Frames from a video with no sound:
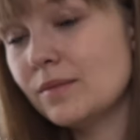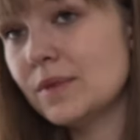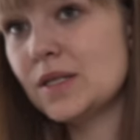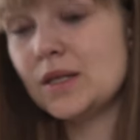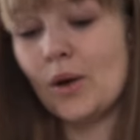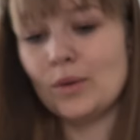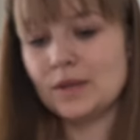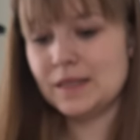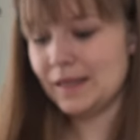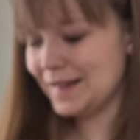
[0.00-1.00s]
stole
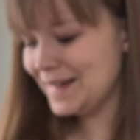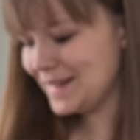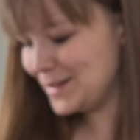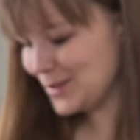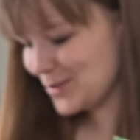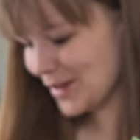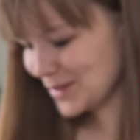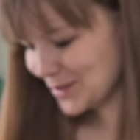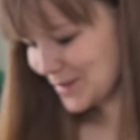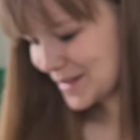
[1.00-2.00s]
the needle to try
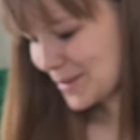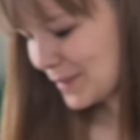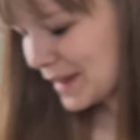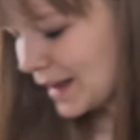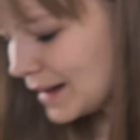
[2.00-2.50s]
to do something